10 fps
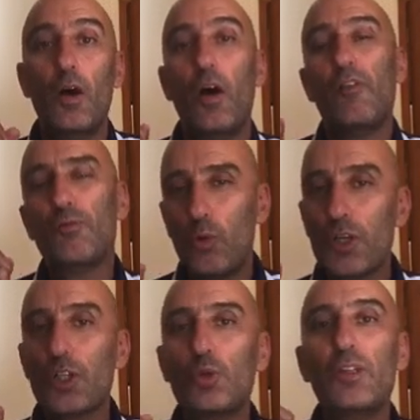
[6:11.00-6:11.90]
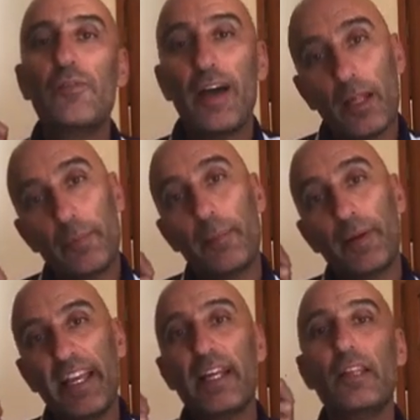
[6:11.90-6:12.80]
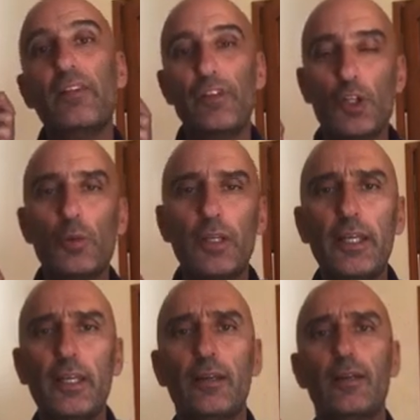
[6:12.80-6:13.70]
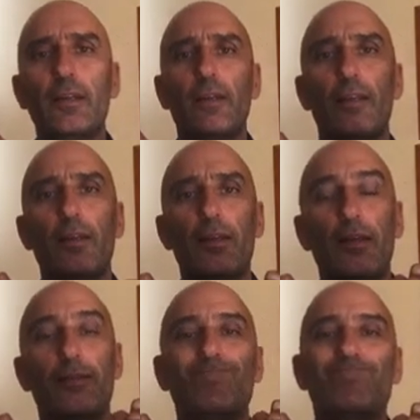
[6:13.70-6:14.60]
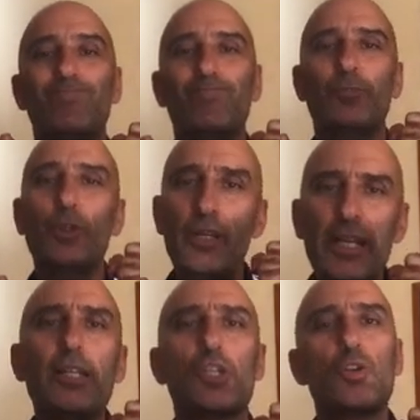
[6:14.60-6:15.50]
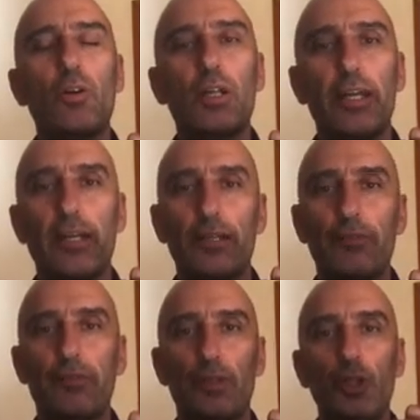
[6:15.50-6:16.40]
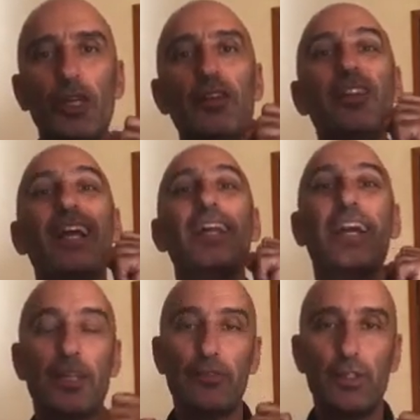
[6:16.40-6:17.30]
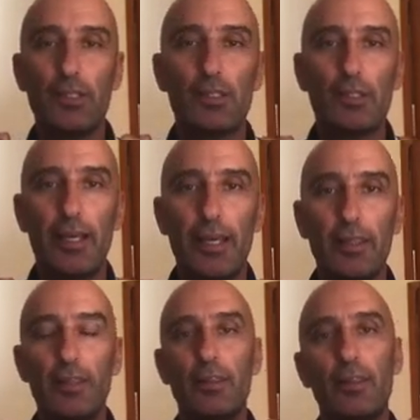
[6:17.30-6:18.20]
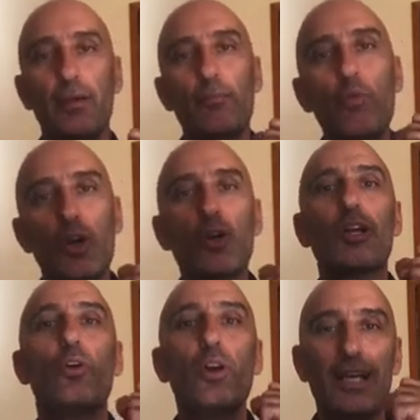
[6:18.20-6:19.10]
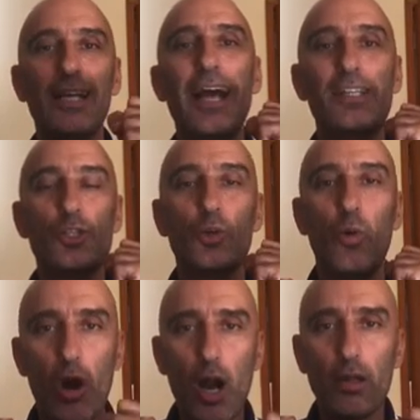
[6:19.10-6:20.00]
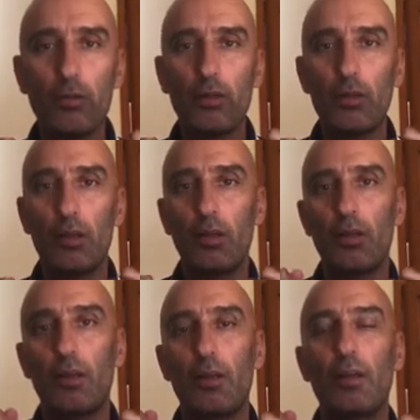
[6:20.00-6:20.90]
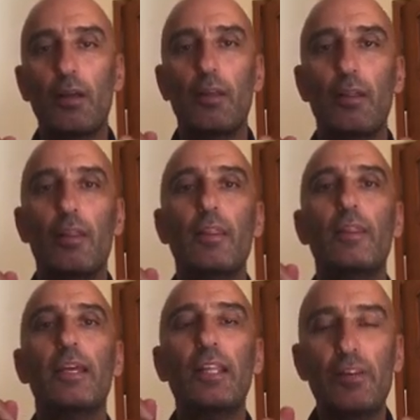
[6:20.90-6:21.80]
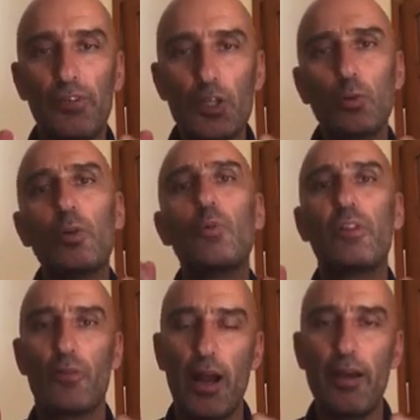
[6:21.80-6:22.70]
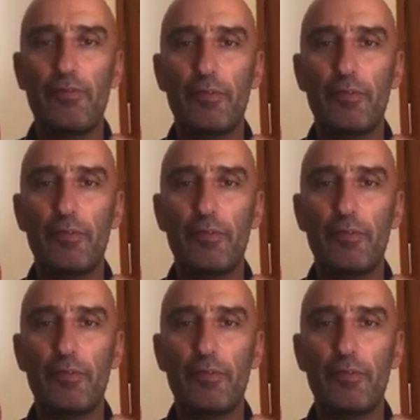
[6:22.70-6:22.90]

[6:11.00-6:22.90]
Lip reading: Of course, to develop a player individually, you need a strong collective. You need collectiveness. And the more organized you are, the individual will thrive.